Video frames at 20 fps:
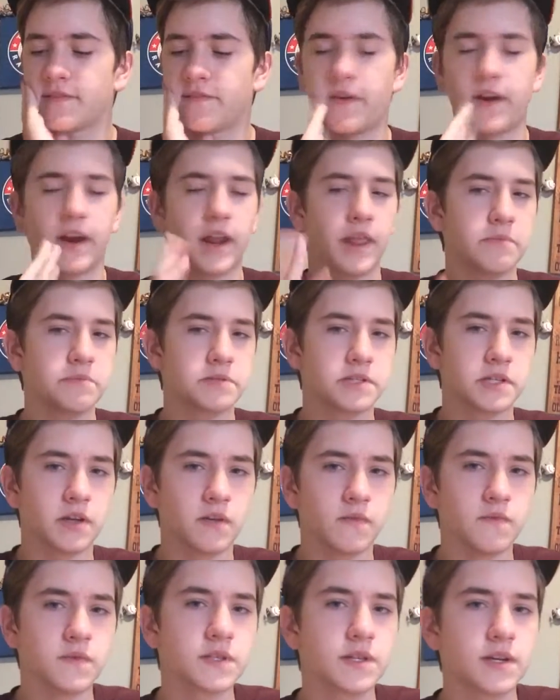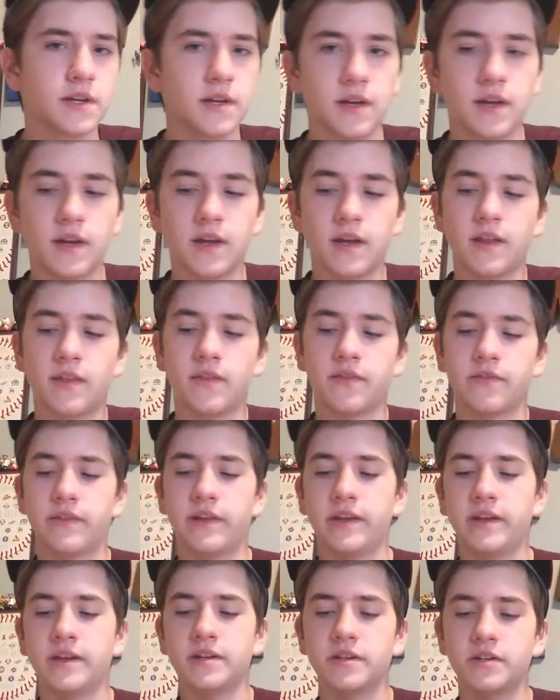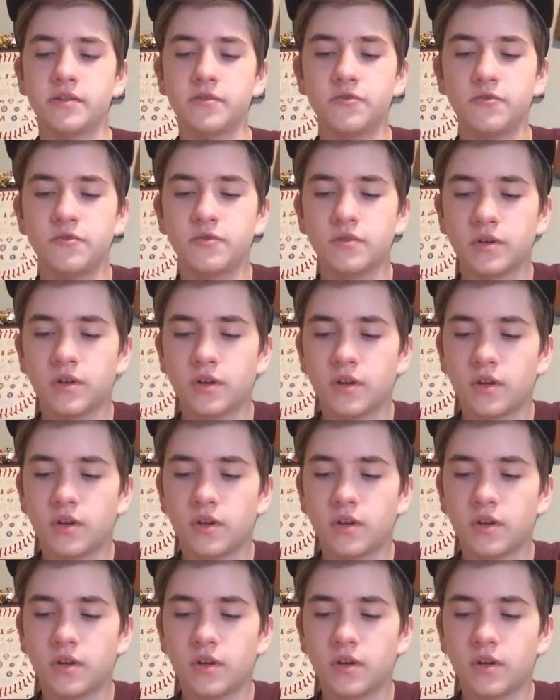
finding themselves, and they didn't do